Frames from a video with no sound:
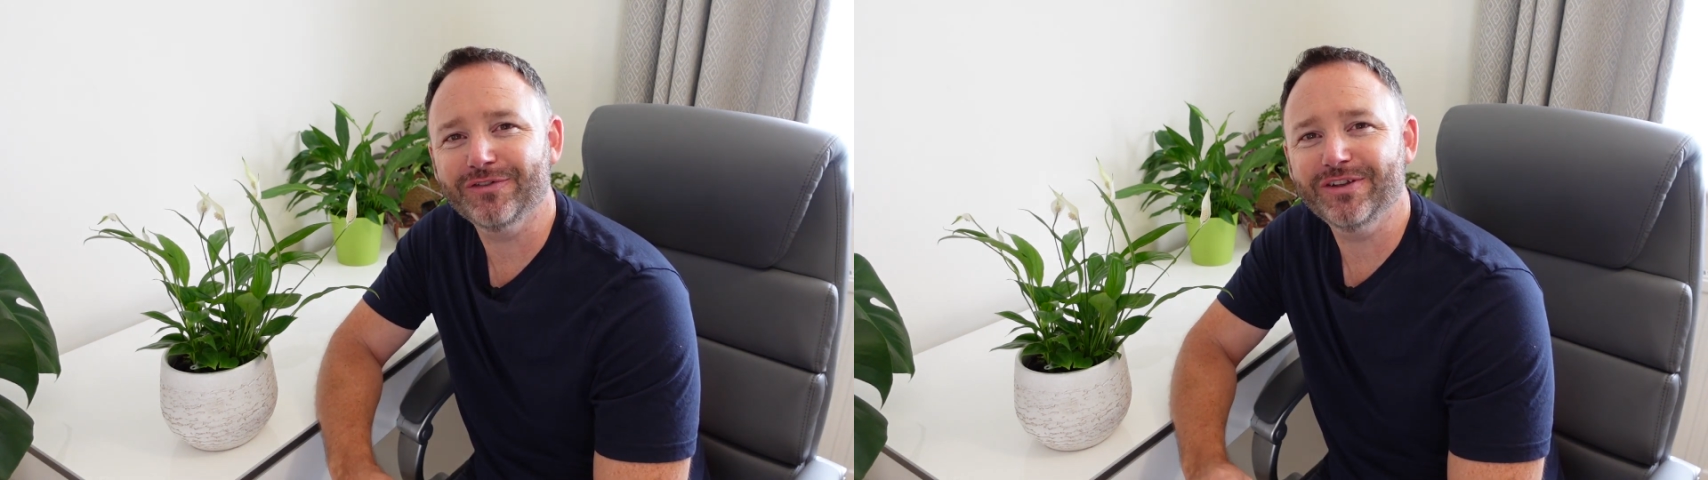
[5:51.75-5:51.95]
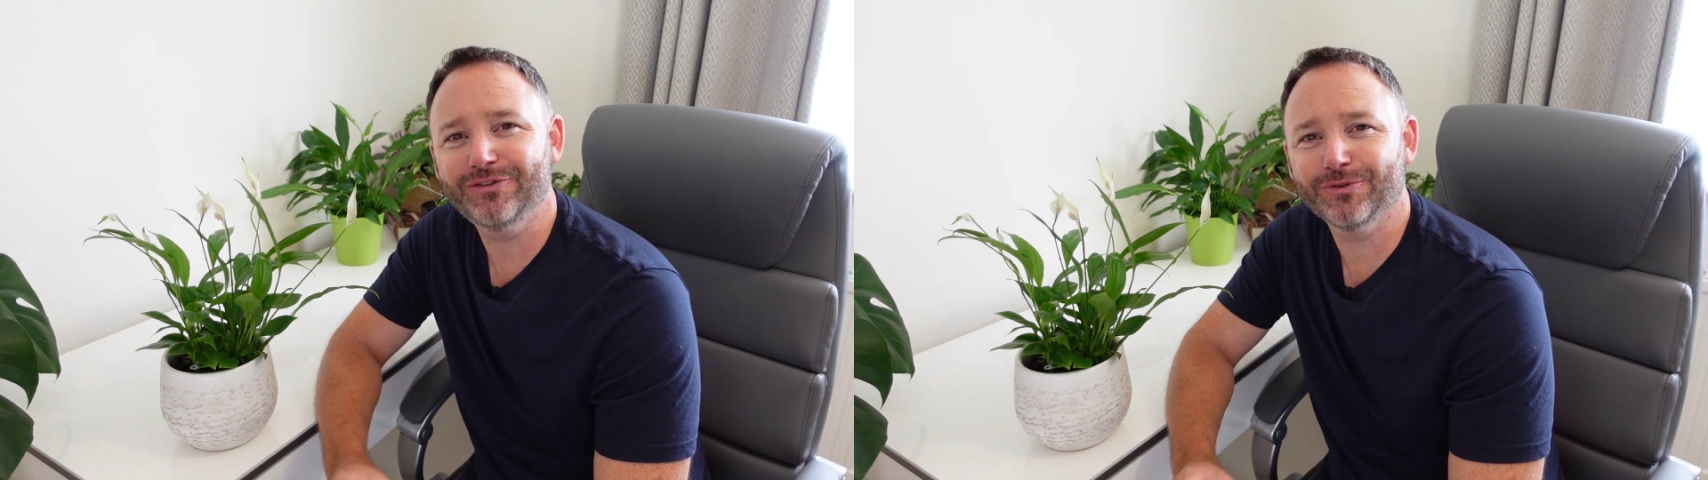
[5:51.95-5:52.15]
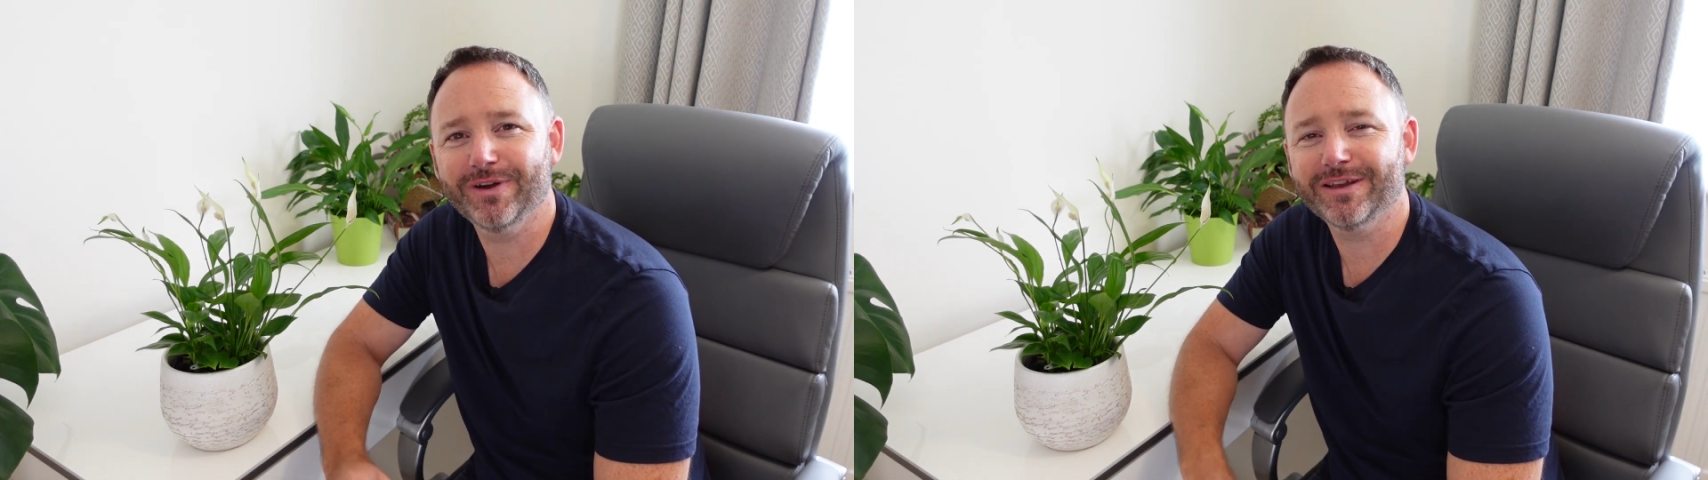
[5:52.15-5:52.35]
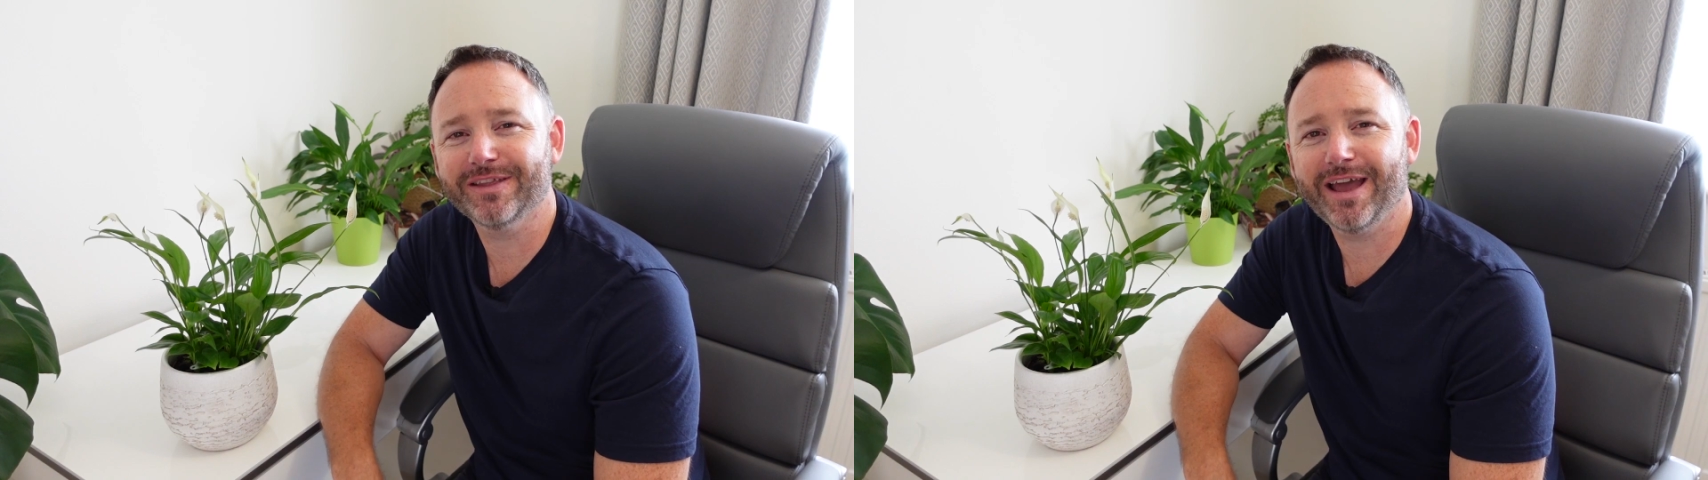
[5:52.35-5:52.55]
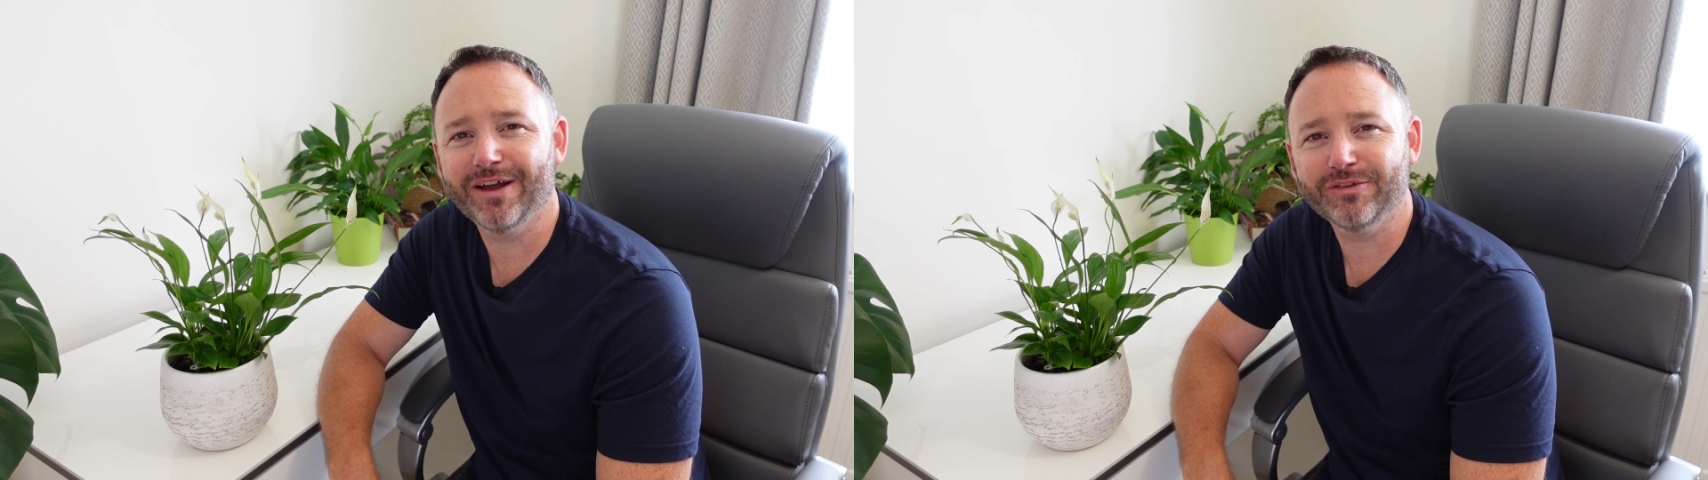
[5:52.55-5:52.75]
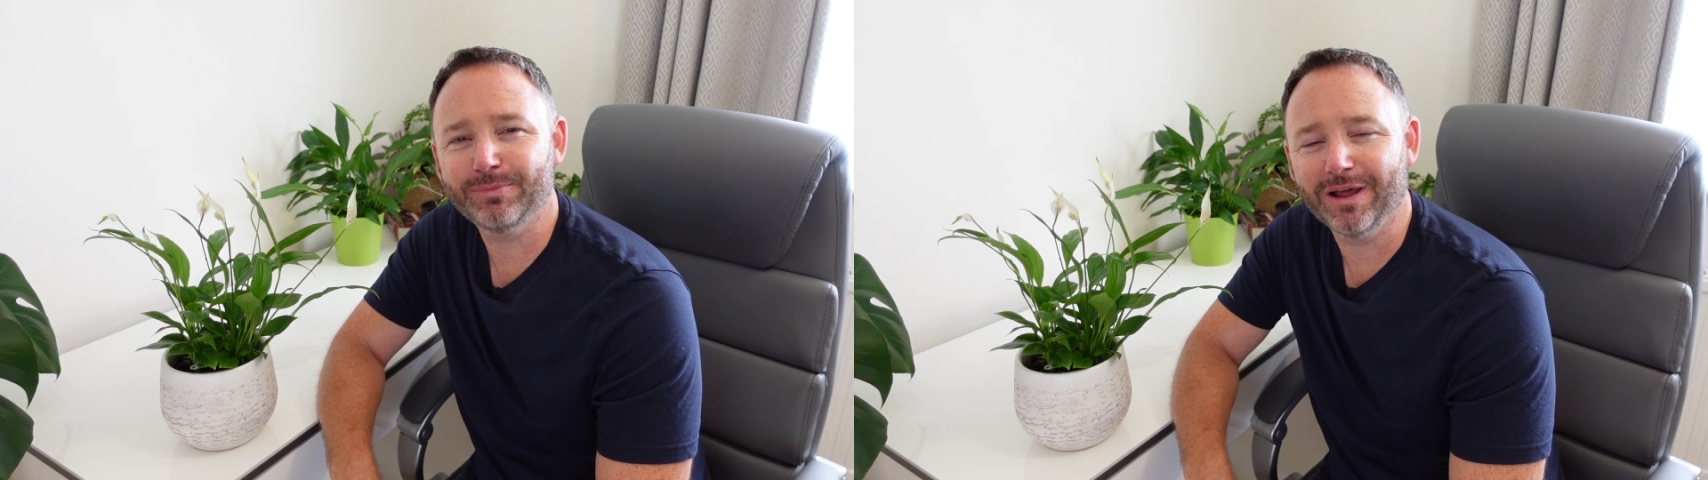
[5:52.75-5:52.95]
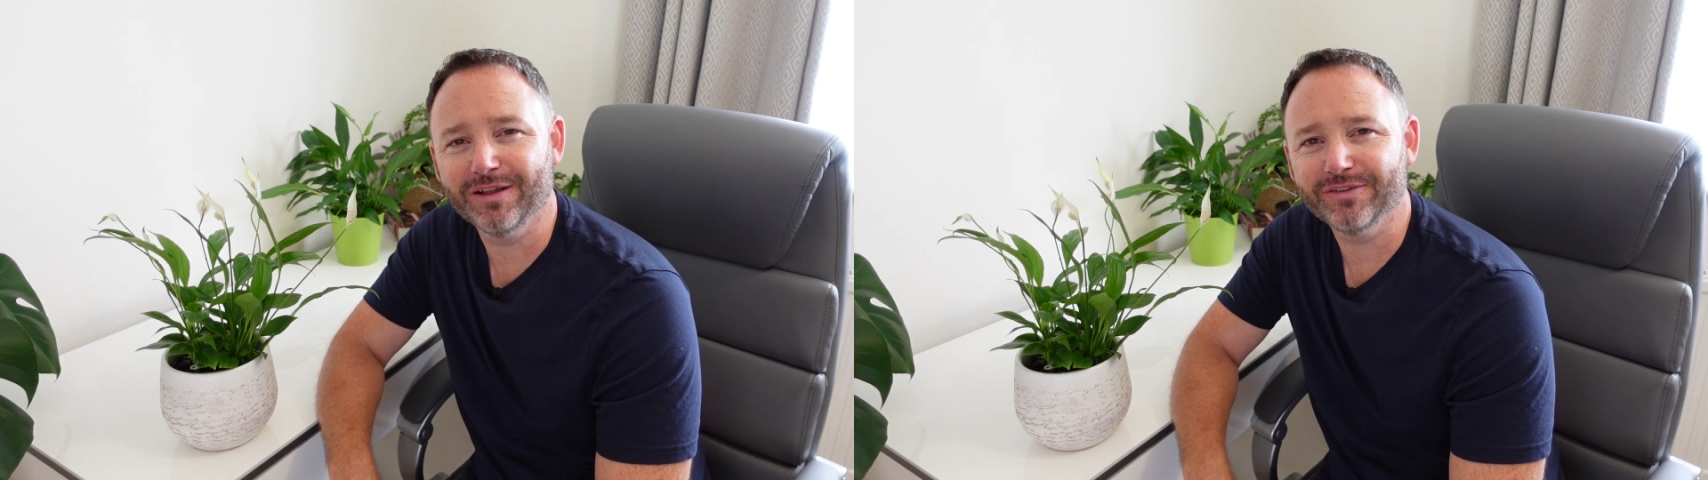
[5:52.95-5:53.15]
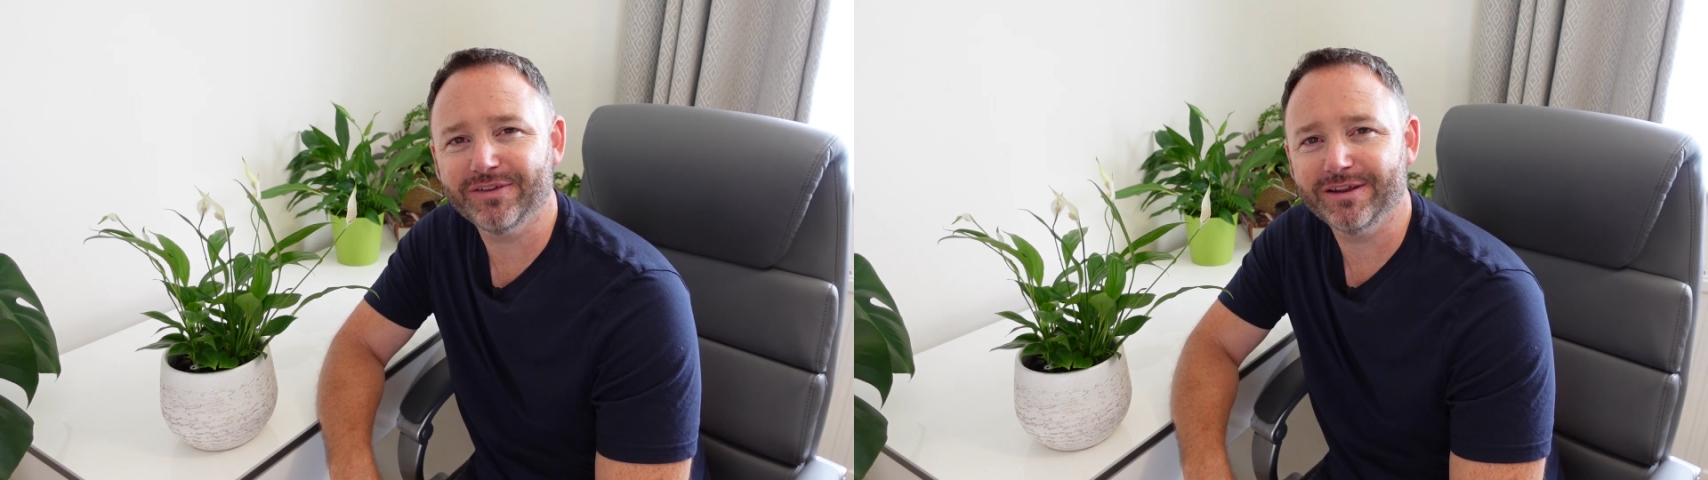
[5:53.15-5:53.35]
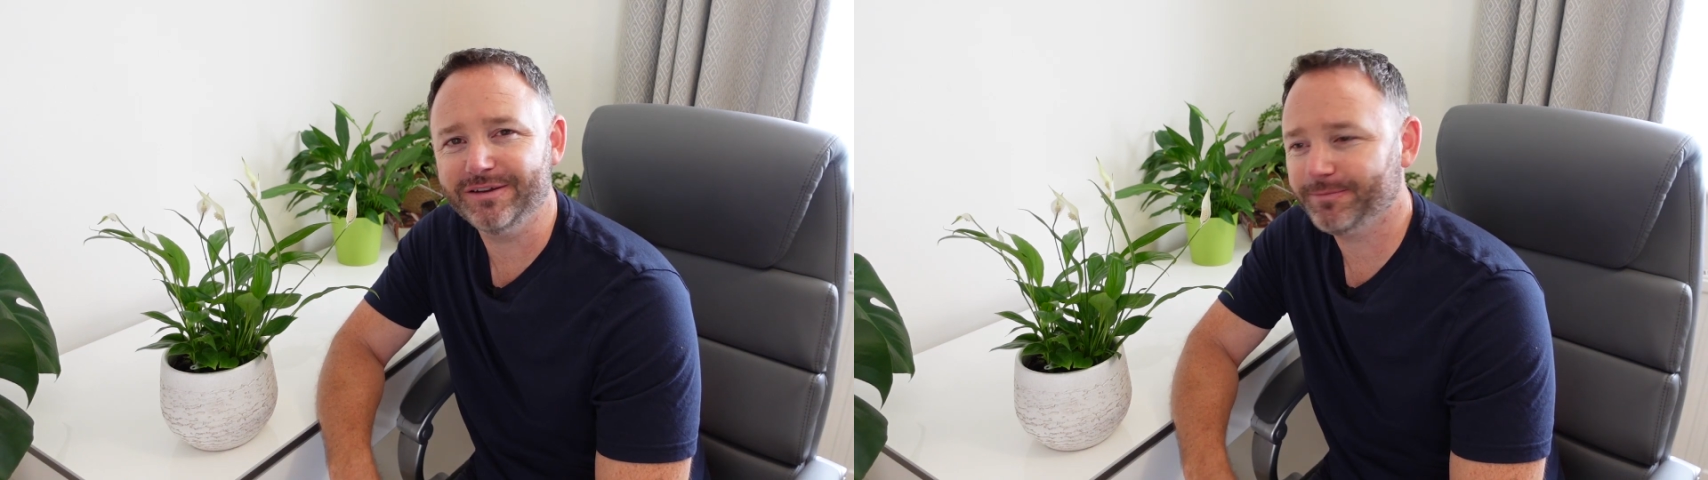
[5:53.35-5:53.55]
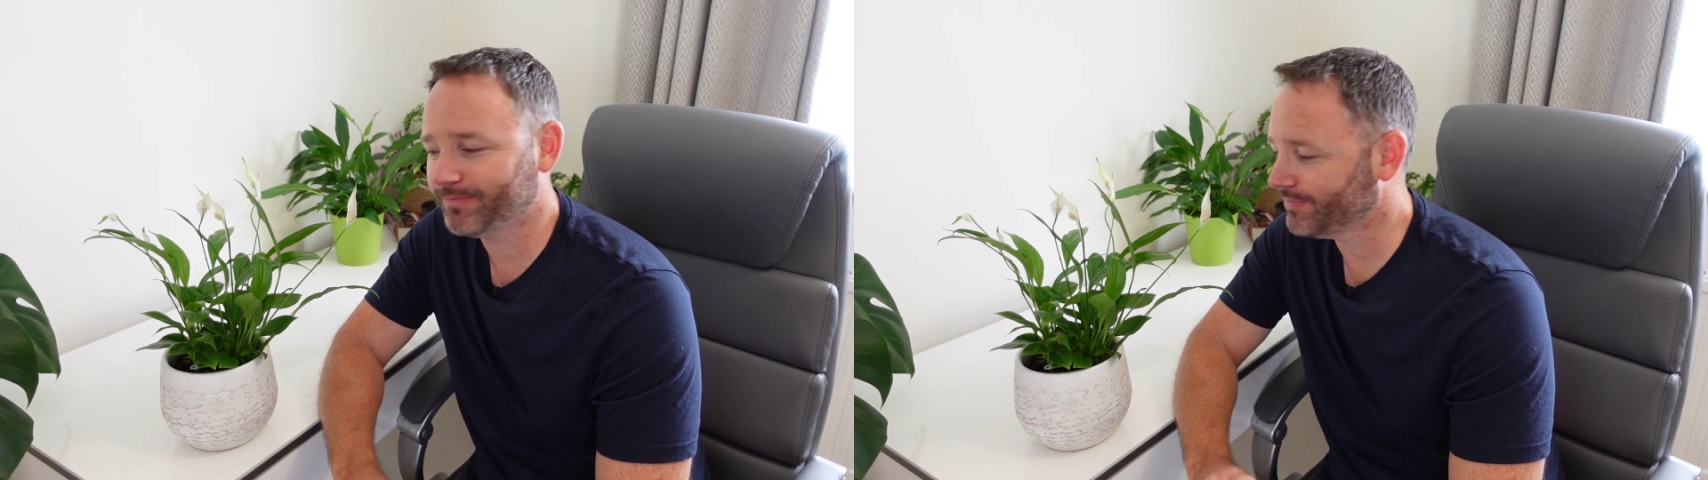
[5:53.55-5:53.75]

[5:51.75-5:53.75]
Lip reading: enjoying the houseplants, and